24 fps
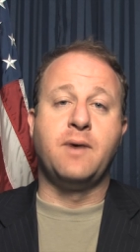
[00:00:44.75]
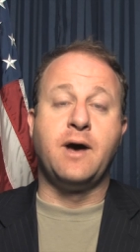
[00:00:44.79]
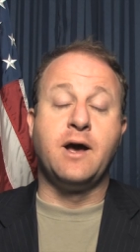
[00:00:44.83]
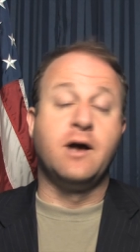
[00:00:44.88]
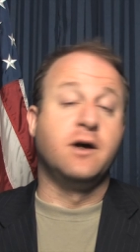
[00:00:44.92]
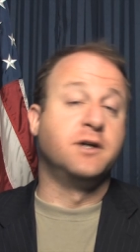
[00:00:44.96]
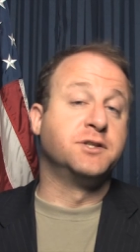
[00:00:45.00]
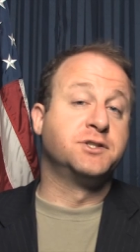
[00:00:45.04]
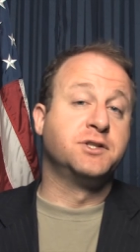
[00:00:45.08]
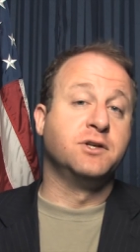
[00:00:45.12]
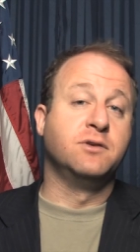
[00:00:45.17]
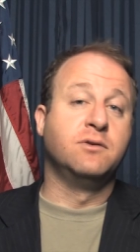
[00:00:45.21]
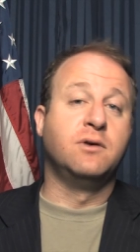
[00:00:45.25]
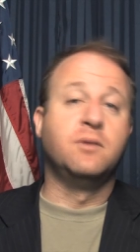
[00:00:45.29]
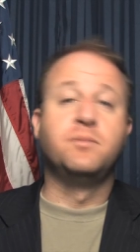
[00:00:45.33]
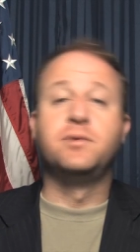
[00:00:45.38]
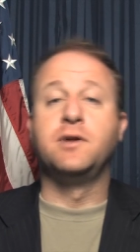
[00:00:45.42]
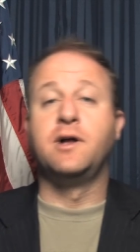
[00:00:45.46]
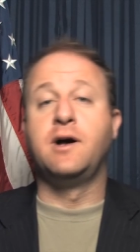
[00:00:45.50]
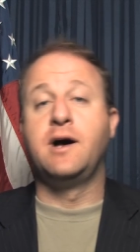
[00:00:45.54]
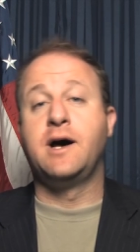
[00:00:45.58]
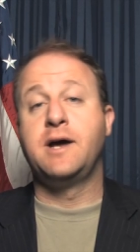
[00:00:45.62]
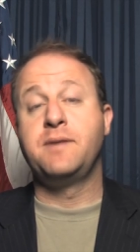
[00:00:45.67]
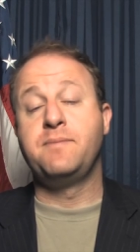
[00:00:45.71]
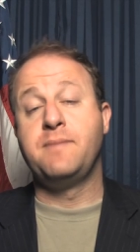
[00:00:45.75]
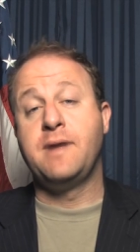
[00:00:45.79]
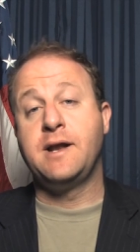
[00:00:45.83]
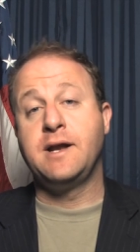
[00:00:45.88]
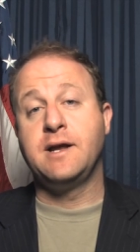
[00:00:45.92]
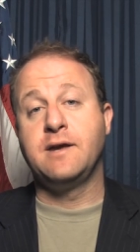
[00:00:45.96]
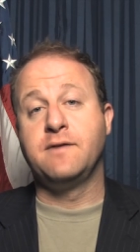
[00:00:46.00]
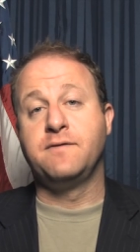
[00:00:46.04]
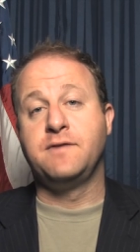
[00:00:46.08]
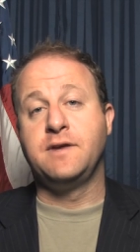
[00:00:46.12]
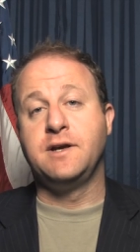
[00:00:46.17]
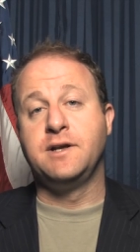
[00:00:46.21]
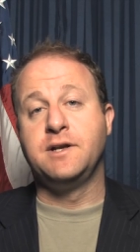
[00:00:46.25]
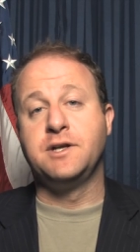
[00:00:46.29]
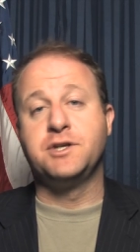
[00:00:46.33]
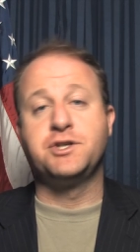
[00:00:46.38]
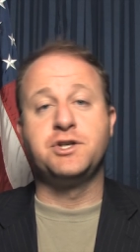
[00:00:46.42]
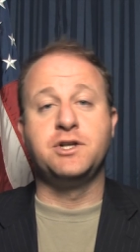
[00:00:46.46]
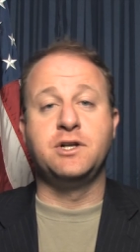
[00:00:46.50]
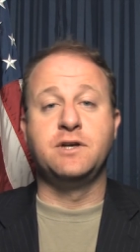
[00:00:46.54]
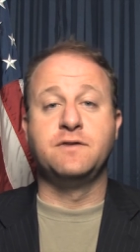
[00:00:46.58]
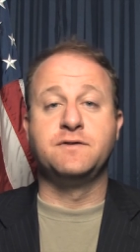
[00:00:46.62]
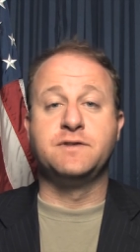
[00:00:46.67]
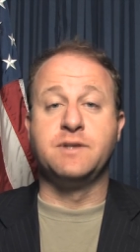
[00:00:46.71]
I also applaud many of the
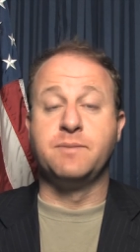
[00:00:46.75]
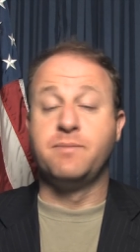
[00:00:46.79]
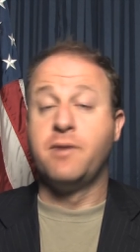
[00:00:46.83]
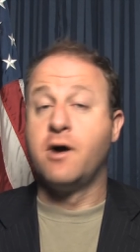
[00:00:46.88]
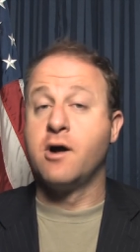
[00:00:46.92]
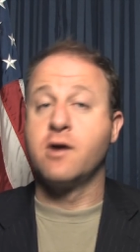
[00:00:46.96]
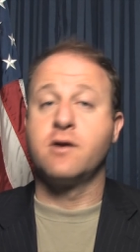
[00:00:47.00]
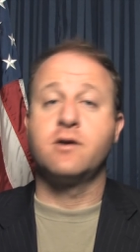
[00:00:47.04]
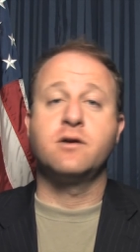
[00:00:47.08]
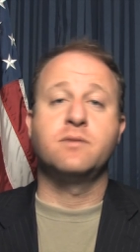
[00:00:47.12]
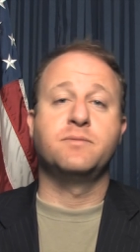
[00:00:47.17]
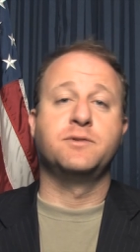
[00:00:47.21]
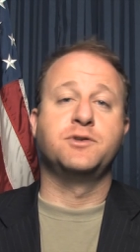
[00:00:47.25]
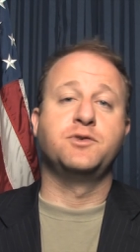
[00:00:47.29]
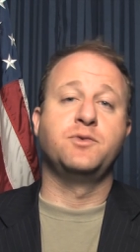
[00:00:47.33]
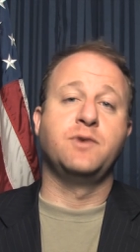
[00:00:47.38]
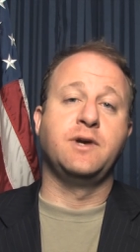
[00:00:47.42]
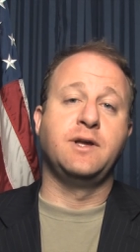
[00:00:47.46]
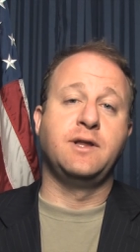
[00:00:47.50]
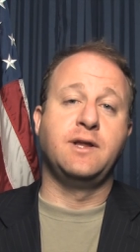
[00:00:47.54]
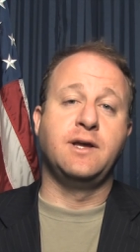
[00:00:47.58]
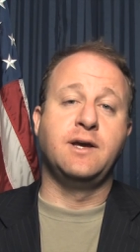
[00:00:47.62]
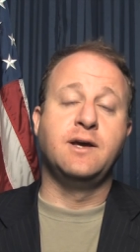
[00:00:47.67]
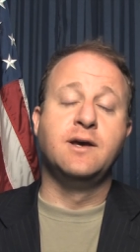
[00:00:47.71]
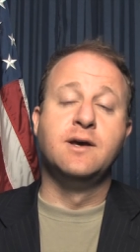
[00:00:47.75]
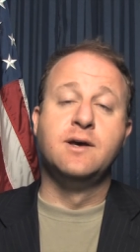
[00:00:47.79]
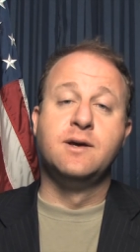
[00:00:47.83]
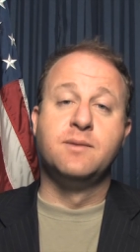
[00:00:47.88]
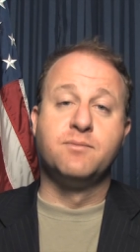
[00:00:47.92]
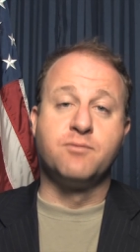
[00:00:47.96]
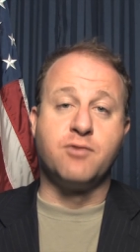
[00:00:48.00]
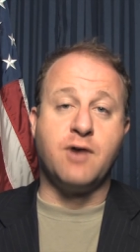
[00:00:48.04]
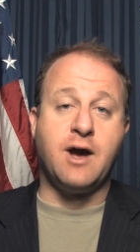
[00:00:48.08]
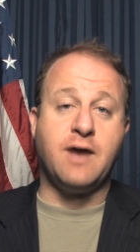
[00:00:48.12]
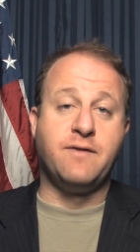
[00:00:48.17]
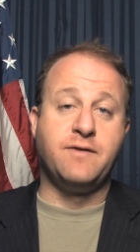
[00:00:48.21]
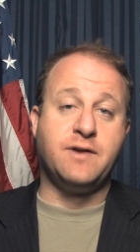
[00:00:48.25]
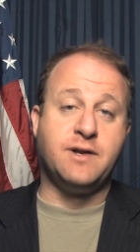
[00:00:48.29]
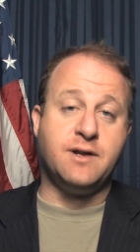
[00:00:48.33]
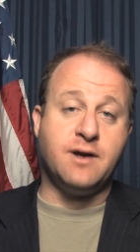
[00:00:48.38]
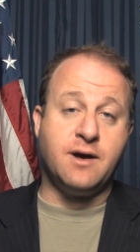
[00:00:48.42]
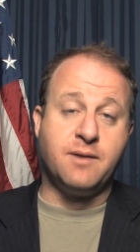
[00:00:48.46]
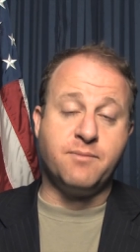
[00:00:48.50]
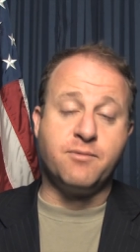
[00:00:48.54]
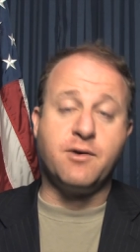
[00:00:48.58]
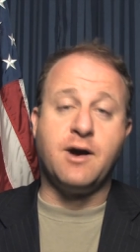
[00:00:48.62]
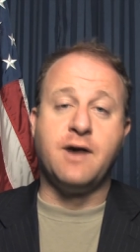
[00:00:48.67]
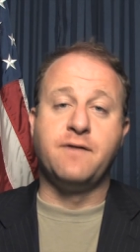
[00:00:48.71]
initiatives that partner between the private
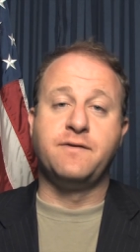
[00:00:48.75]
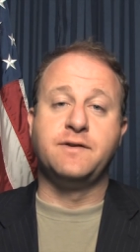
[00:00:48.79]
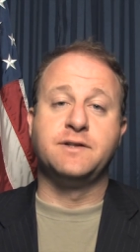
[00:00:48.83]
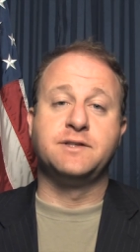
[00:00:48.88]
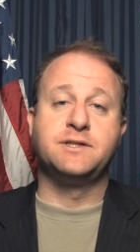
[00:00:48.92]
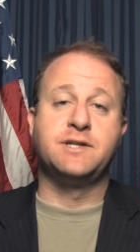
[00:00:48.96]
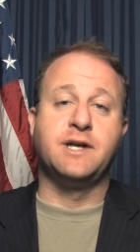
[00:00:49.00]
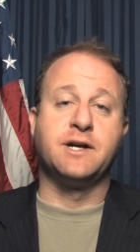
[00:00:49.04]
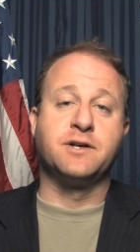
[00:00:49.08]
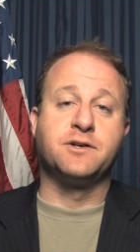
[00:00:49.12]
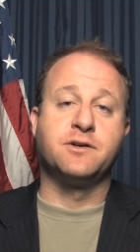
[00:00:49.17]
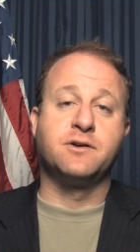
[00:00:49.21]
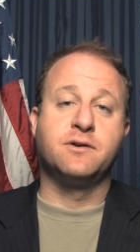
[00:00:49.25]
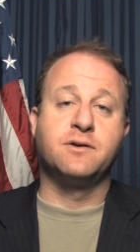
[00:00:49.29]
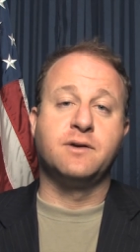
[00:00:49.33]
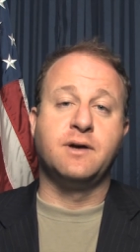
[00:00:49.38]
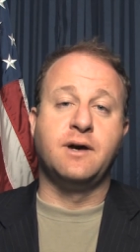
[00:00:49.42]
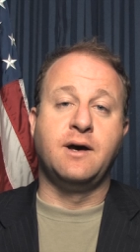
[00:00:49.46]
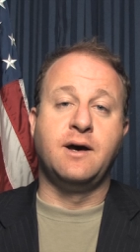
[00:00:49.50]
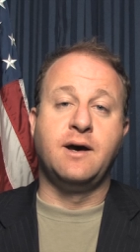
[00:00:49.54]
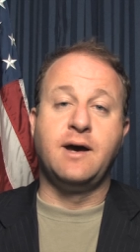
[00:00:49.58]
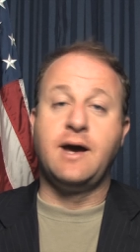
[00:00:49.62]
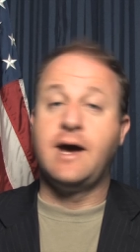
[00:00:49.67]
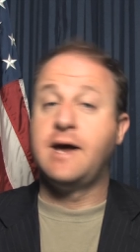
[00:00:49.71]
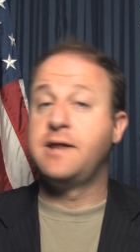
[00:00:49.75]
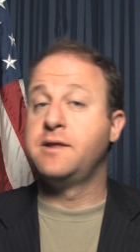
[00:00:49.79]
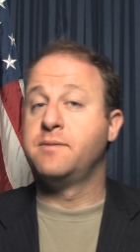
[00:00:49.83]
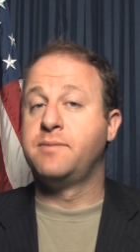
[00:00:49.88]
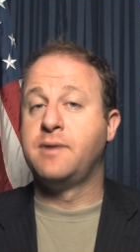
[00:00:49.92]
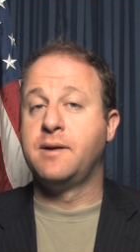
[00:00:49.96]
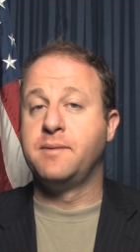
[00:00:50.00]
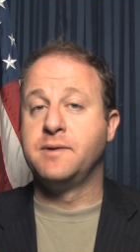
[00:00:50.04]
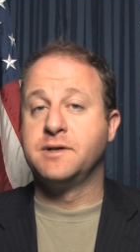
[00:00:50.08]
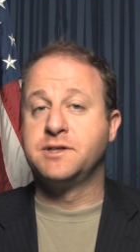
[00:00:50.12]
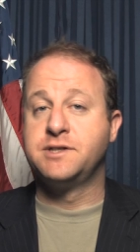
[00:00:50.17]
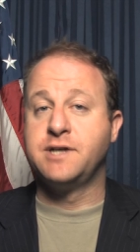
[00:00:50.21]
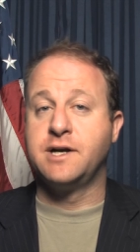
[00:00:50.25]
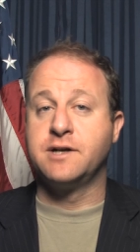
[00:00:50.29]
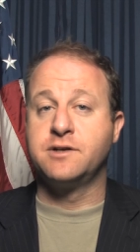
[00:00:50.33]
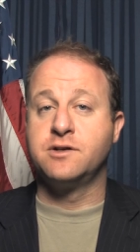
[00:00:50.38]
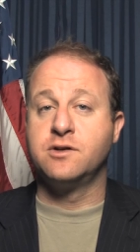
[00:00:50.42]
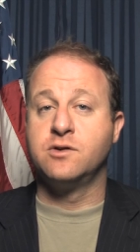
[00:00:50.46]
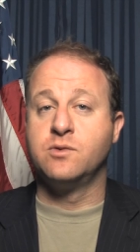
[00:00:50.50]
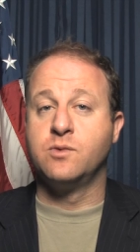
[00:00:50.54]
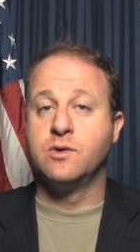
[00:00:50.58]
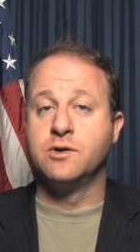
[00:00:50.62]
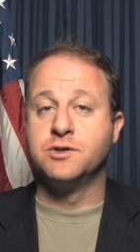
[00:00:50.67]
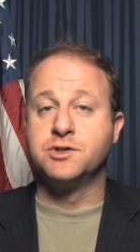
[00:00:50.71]
nonprofit sector and the public
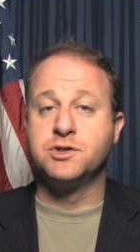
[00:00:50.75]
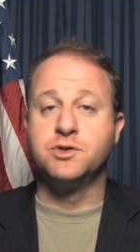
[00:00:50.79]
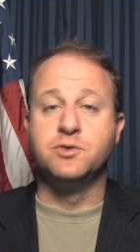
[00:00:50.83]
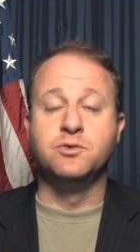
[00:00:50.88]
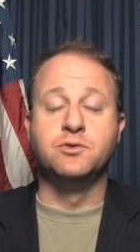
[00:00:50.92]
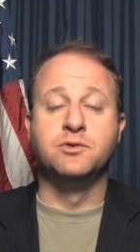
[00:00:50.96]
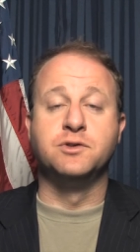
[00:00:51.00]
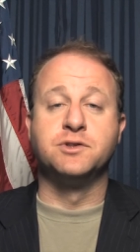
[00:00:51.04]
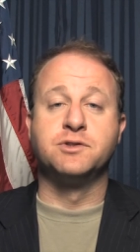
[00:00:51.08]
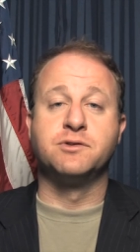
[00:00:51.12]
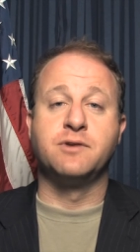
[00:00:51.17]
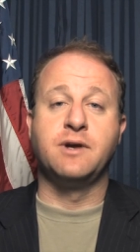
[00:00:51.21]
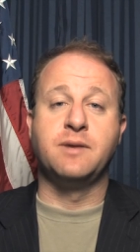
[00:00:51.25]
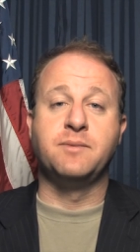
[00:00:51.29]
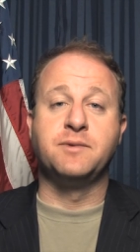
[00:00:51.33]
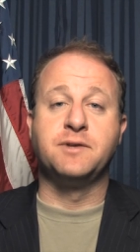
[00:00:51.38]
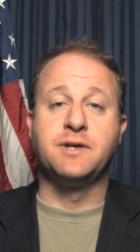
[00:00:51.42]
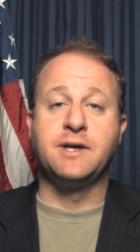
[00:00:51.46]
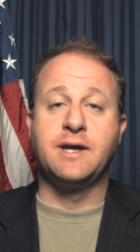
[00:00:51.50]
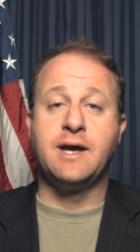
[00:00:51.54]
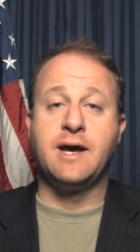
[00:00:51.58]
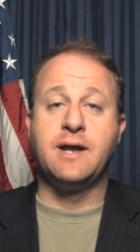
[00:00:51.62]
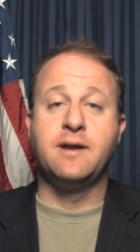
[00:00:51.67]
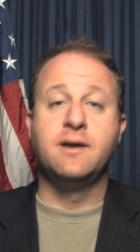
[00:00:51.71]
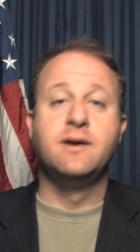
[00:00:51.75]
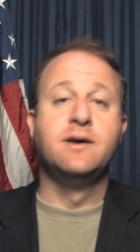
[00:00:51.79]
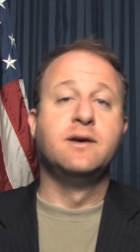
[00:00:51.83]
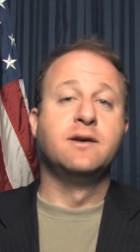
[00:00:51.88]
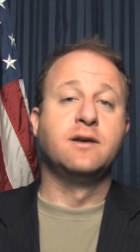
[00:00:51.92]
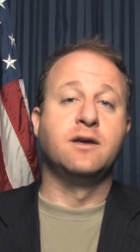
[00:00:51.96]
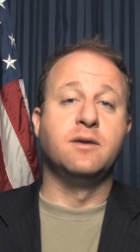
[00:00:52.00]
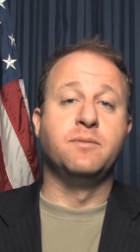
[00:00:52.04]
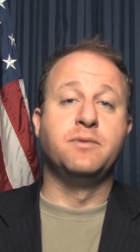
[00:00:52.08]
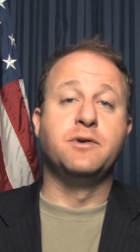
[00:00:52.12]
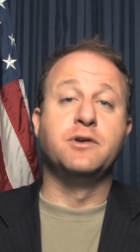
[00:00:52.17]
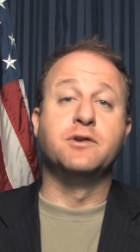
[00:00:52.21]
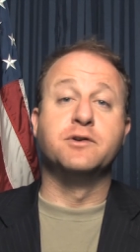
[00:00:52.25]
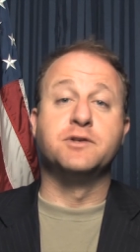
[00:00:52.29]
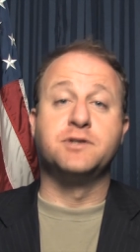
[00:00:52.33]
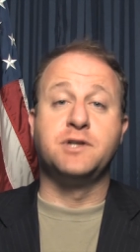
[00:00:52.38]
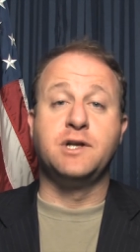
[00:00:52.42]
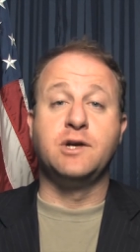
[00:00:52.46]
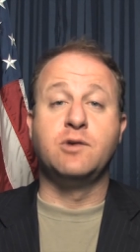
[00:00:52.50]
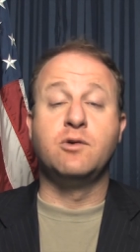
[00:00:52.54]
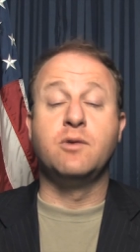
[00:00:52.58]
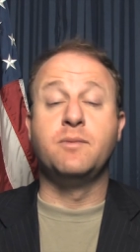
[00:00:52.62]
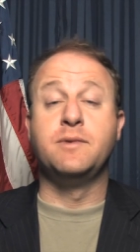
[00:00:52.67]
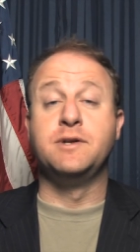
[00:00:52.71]
sector, where schools are able to get computers
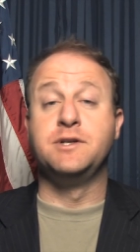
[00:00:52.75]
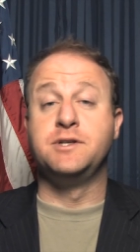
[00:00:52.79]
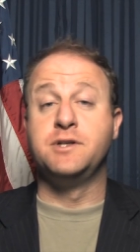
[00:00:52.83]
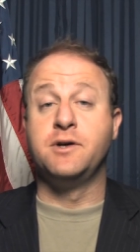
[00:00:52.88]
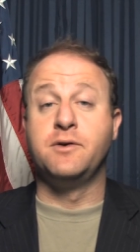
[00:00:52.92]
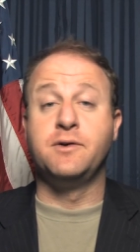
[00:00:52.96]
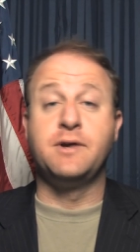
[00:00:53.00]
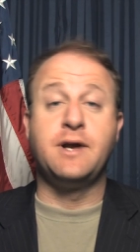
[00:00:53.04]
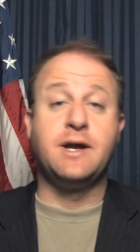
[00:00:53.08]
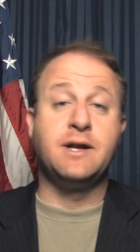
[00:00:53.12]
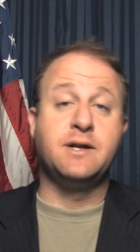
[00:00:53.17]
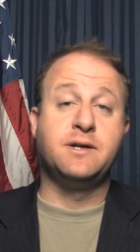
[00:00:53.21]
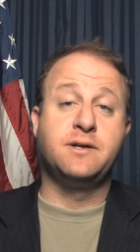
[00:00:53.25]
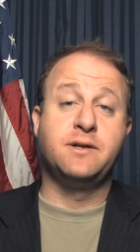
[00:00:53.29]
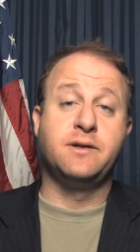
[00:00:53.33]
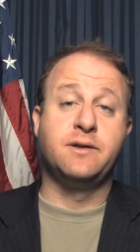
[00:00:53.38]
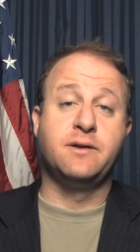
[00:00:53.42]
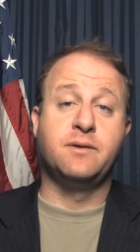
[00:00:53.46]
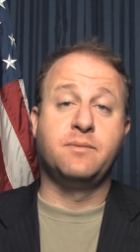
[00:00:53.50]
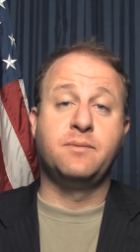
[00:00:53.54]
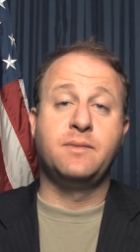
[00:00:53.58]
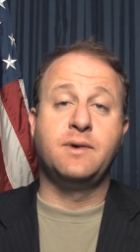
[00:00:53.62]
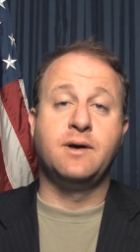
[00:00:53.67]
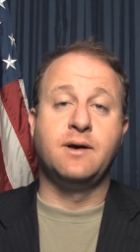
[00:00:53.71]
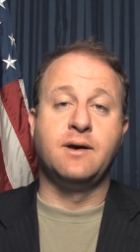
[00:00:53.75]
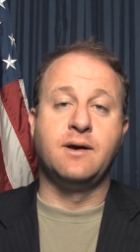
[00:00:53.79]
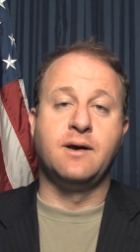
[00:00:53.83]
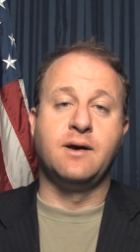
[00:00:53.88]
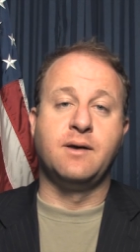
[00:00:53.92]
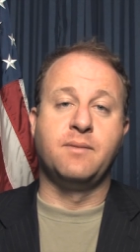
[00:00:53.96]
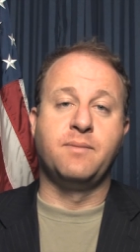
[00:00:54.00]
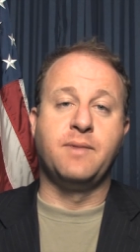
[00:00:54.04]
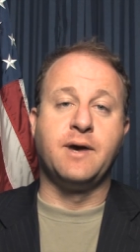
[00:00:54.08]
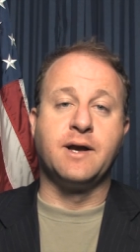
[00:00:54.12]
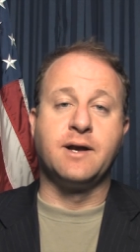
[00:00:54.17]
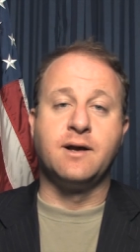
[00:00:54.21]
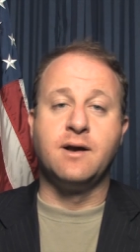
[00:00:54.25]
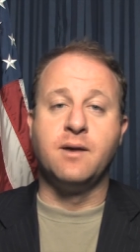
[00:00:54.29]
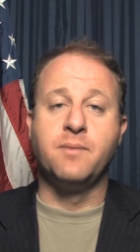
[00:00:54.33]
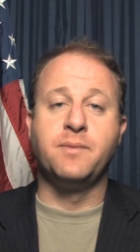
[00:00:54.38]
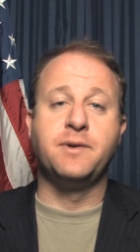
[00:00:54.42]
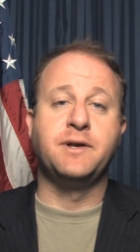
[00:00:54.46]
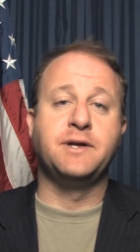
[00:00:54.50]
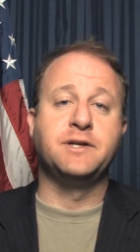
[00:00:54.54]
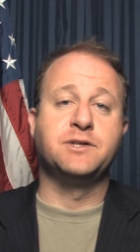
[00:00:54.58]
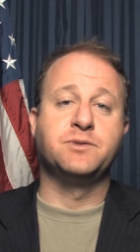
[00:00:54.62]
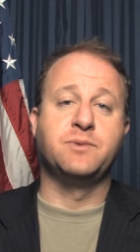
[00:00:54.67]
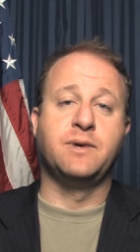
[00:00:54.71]
and equipment donated to them by
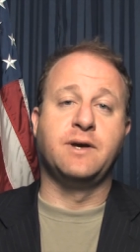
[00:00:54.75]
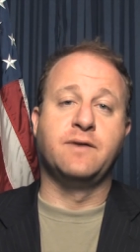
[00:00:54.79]
companies.